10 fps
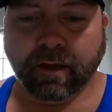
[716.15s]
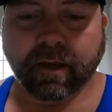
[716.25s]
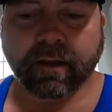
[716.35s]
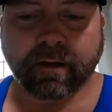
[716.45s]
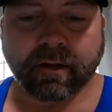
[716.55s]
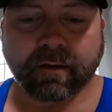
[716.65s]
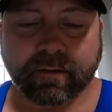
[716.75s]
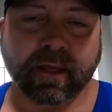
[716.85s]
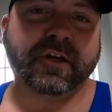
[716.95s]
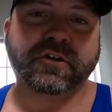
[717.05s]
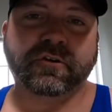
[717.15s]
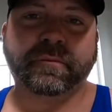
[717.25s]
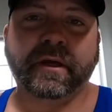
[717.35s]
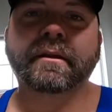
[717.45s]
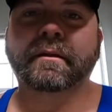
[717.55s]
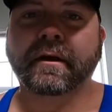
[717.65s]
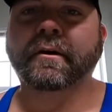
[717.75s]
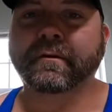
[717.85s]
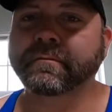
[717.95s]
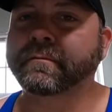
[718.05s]
And they assured me that
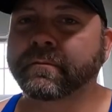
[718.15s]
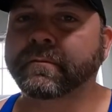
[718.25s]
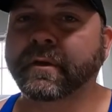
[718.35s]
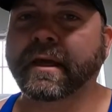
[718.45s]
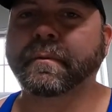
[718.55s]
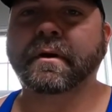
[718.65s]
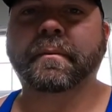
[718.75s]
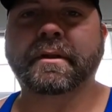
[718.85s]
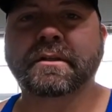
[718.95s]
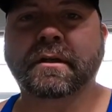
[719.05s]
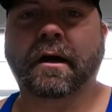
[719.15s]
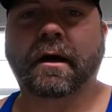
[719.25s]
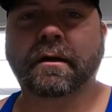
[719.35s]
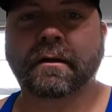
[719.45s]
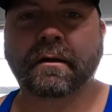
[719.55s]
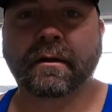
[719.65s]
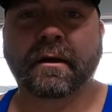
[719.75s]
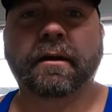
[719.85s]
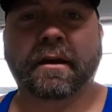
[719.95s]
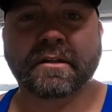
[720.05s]
they're keeping up in stock,
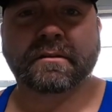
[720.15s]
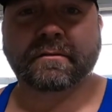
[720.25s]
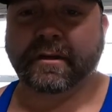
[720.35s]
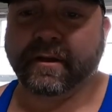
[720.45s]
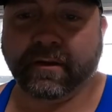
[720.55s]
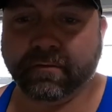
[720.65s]
as you